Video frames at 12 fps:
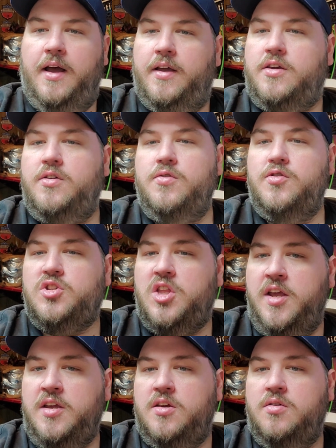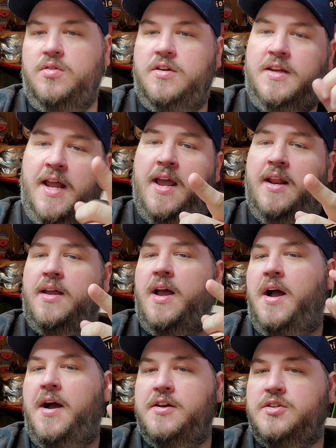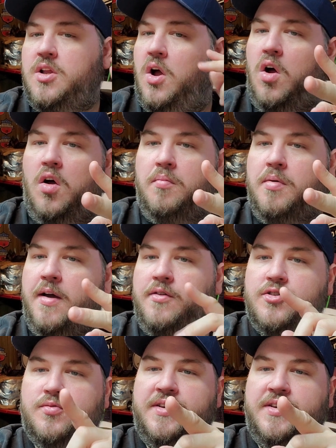Huge thank you to Dan Agosh, the Hall Brothers,